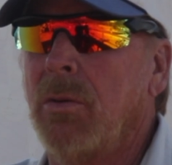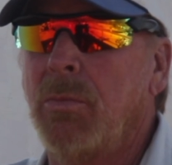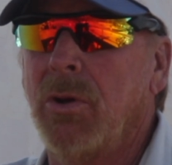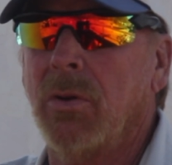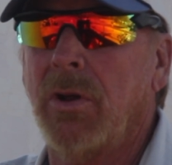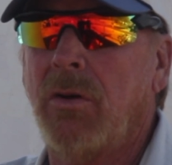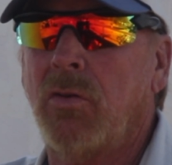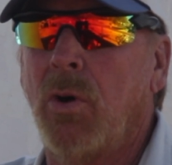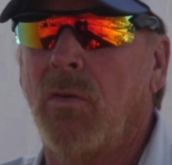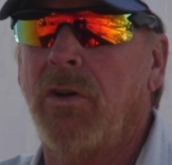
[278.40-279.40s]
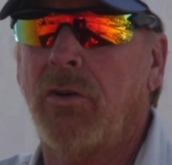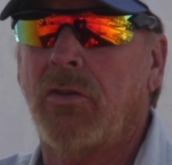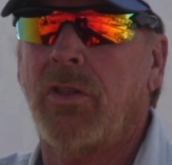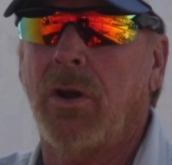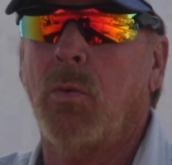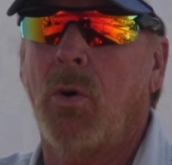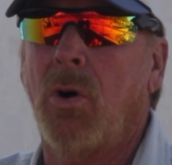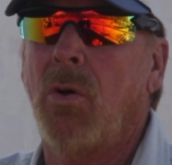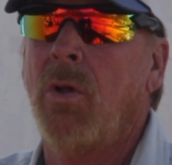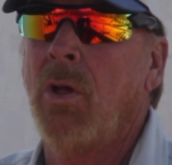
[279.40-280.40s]
you can build a 12-inch thick
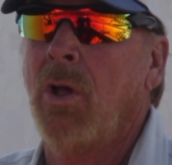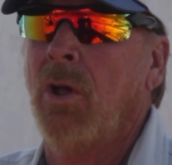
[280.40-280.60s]
wall,